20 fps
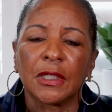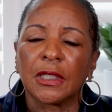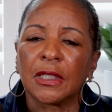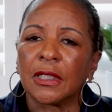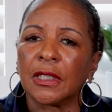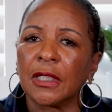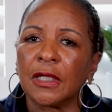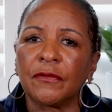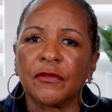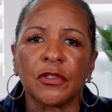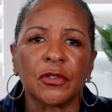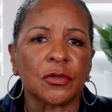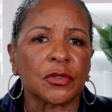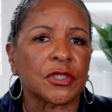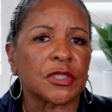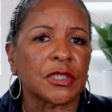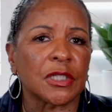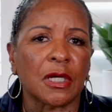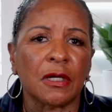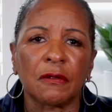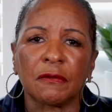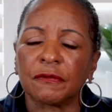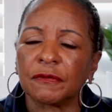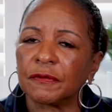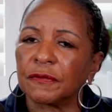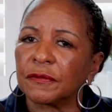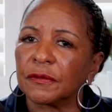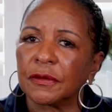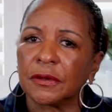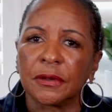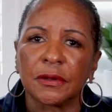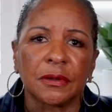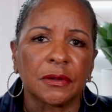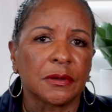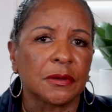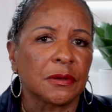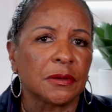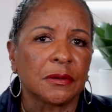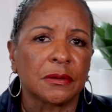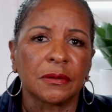Loving yourself,
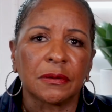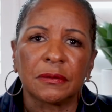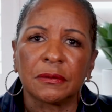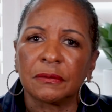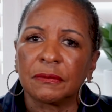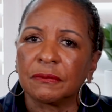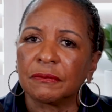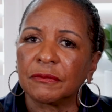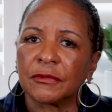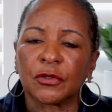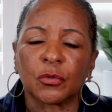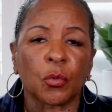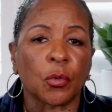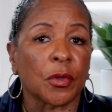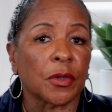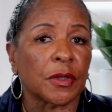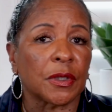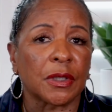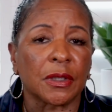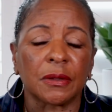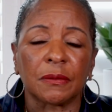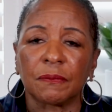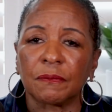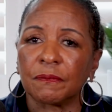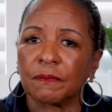it's worth it.